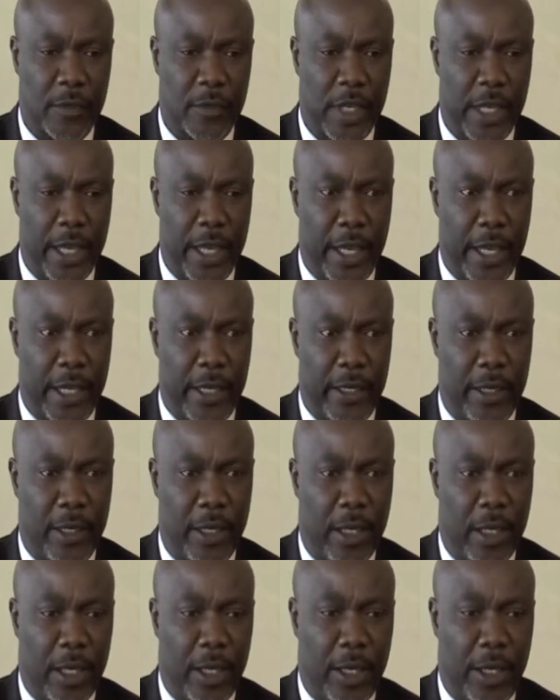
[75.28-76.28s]
And
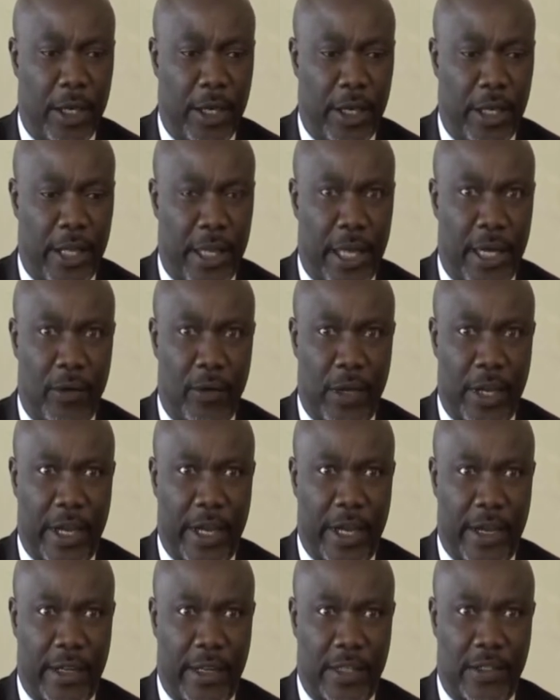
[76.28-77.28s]
in that
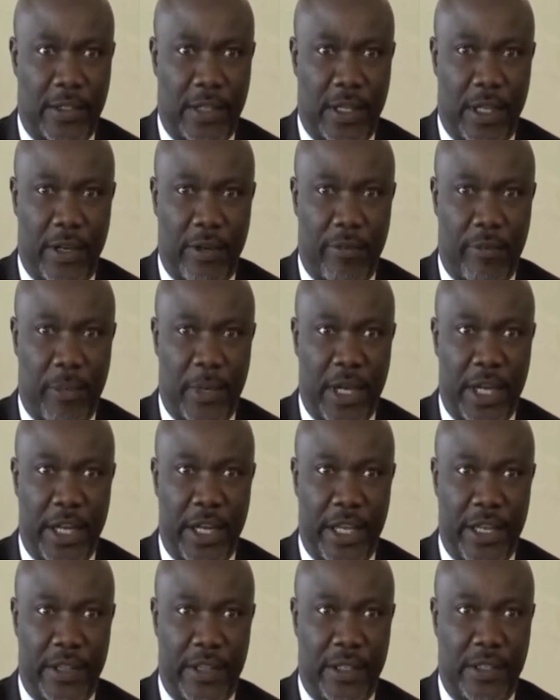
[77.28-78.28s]
regard, there's a lot of
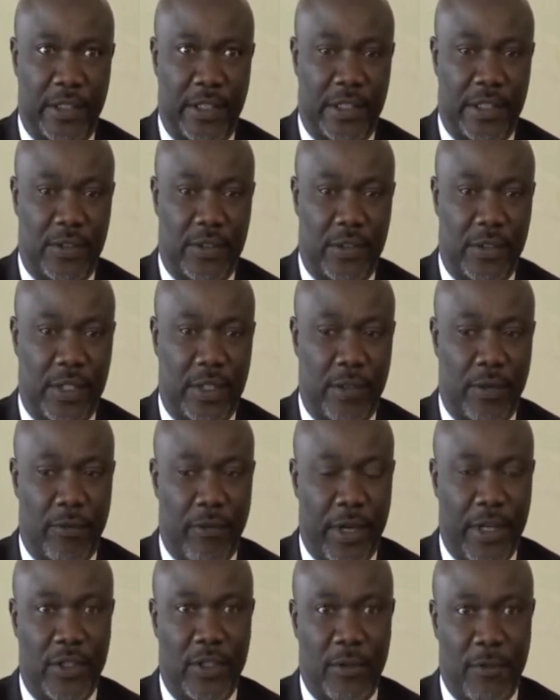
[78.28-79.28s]
money, and there are
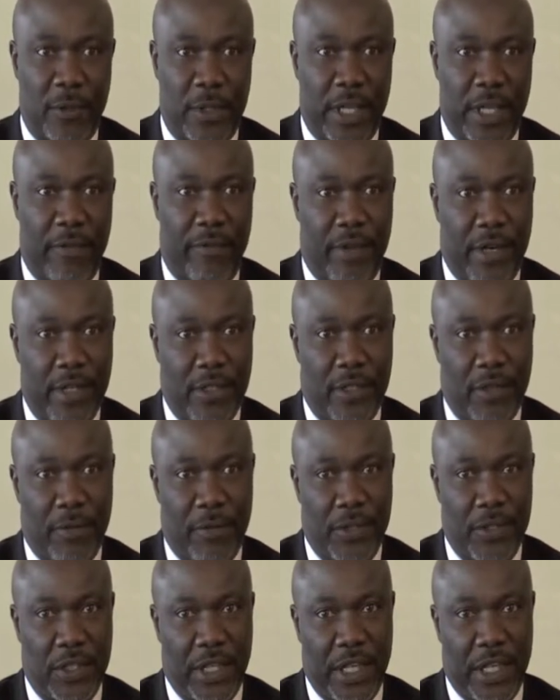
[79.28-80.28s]
very
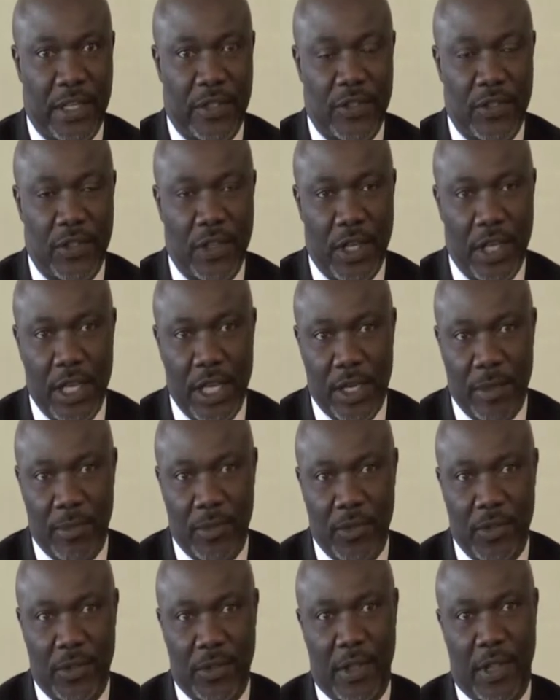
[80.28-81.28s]
sophisticated
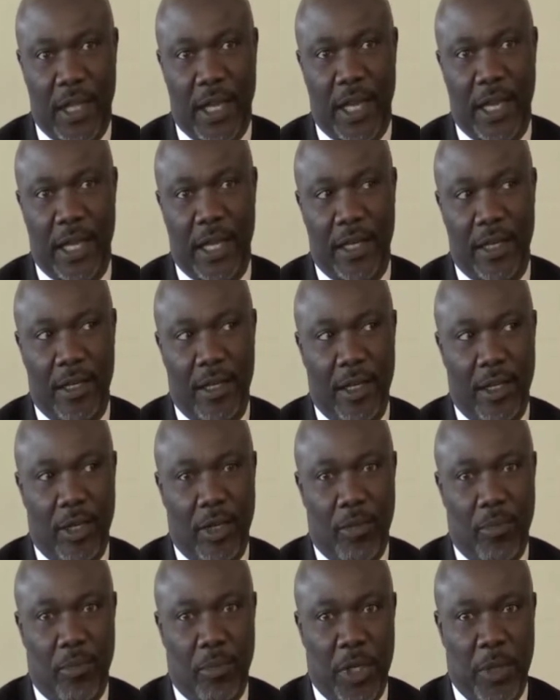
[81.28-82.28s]
schemes that
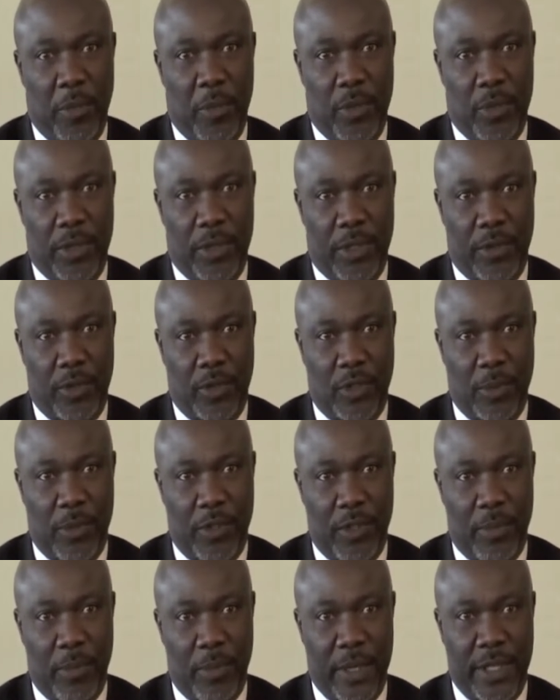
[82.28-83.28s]
some
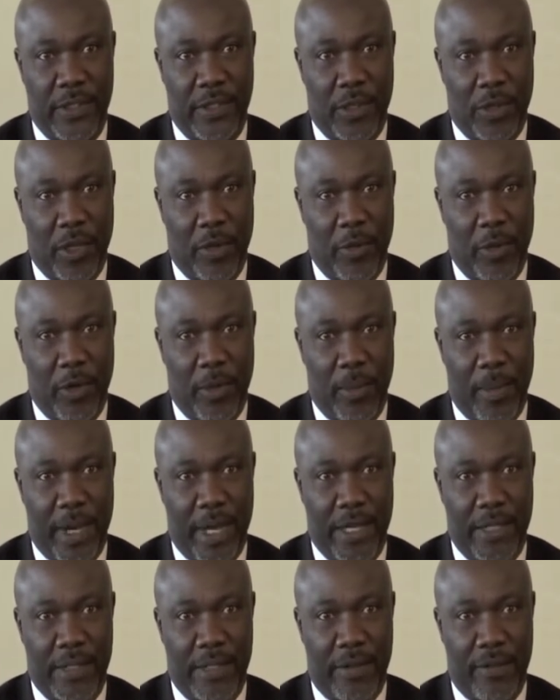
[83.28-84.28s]
of the best criminal
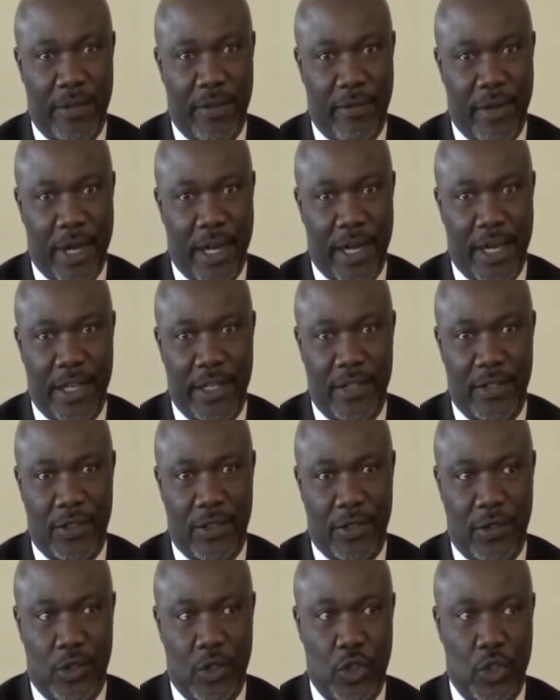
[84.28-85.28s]
minds have devised
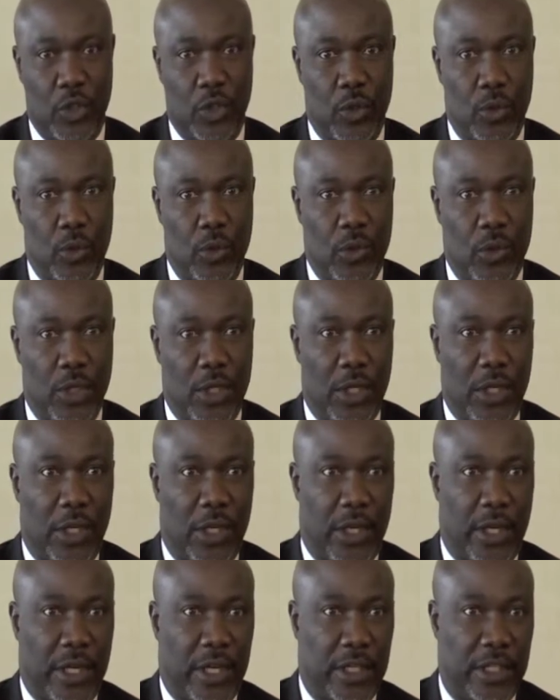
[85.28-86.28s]
to
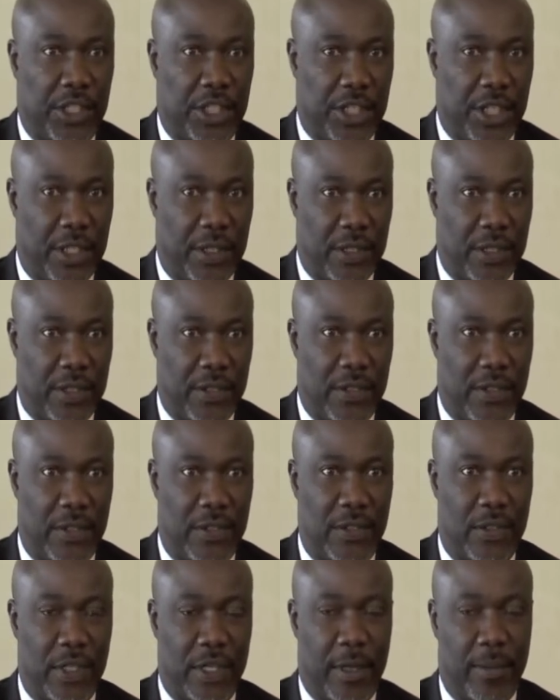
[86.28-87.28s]
cheat the
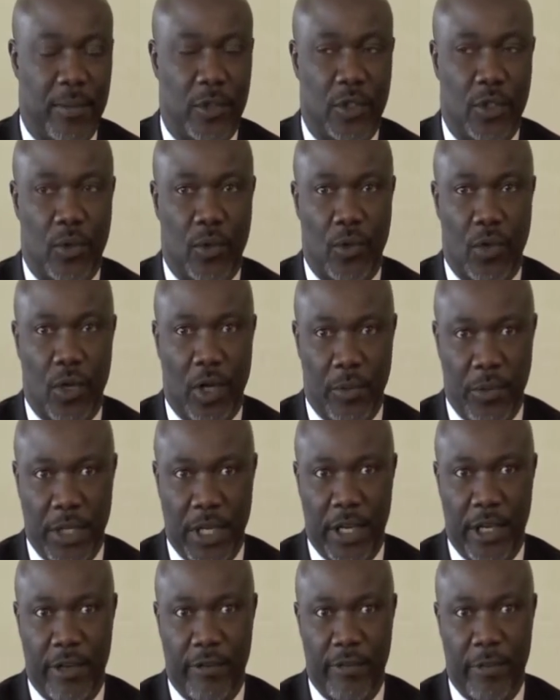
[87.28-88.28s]
system, to rob the
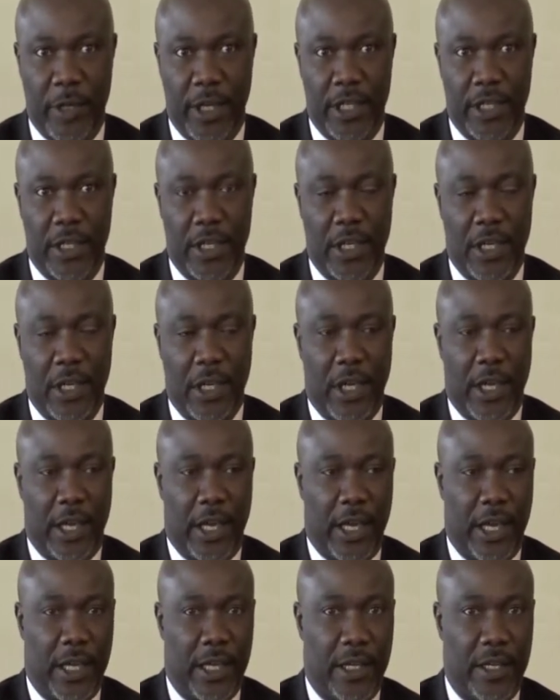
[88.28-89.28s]
government,
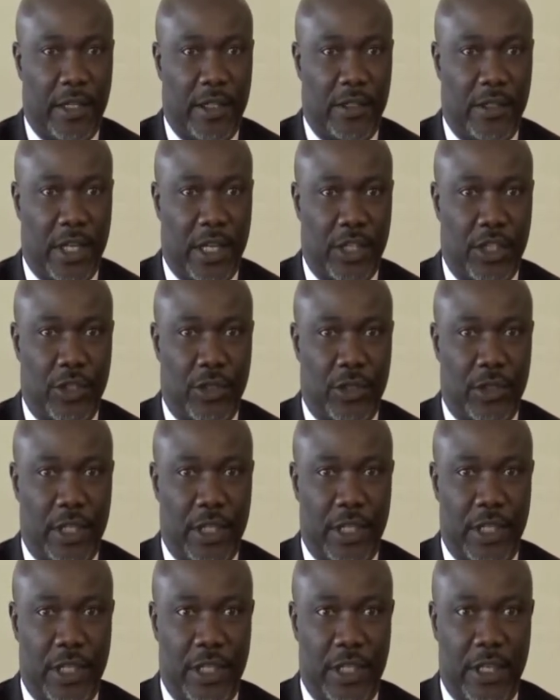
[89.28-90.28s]
and
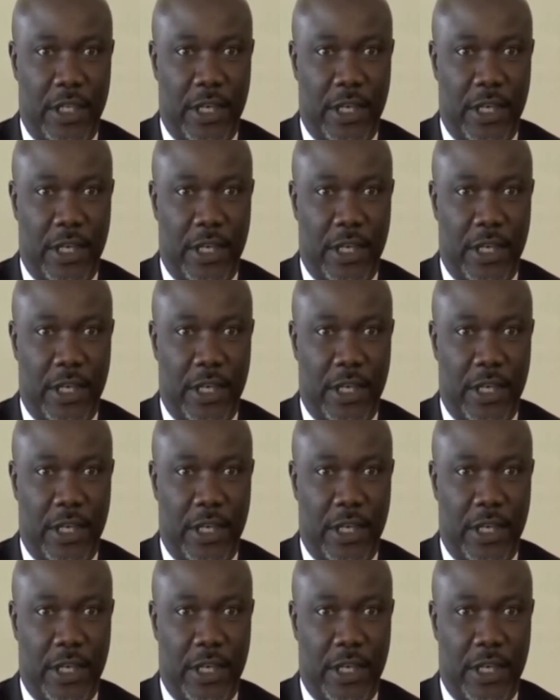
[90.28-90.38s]
essentially